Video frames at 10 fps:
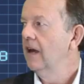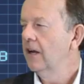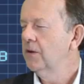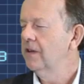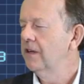It
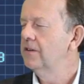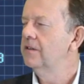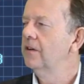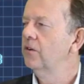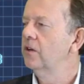was an
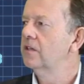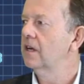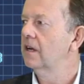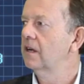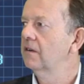interesting route.
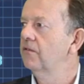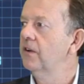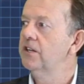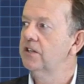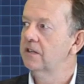I
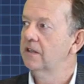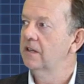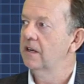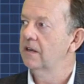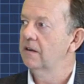finished
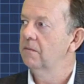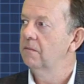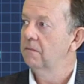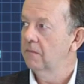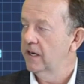
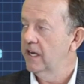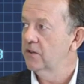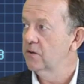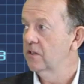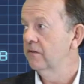my national
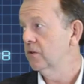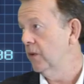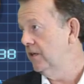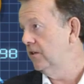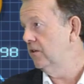service,
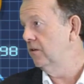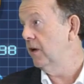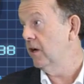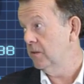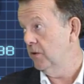went to
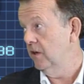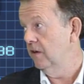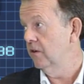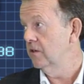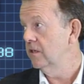Maritzburg
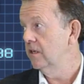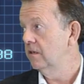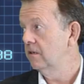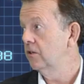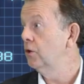University
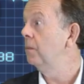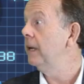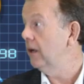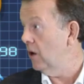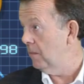to do a
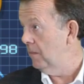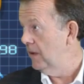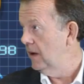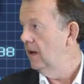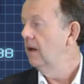BCom,
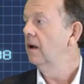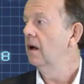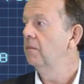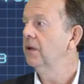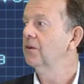
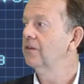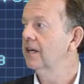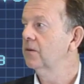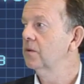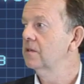because
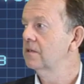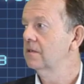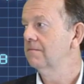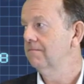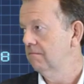that was
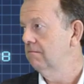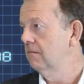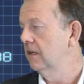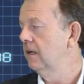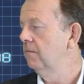
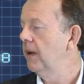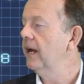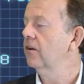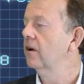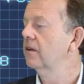the
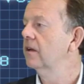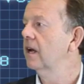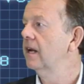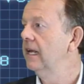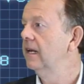background that I
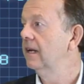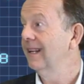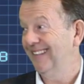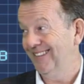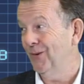needed, I
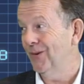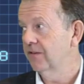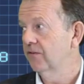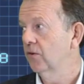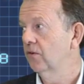thought,
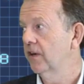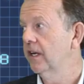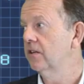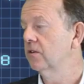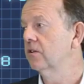for
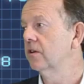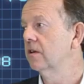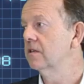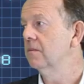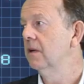financial
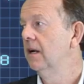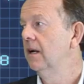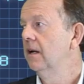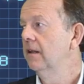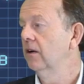journalism.
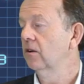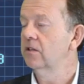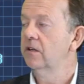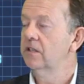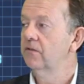The
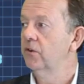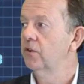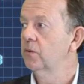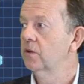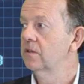alternative
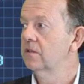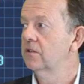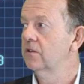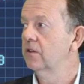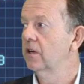route was
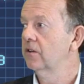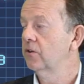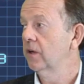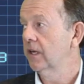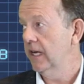to go through
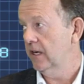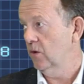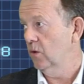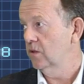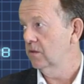a cadet
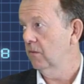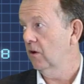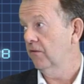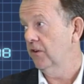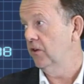course
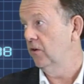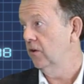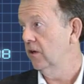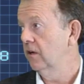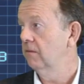after you
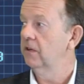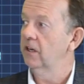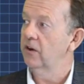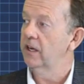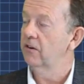got a degree at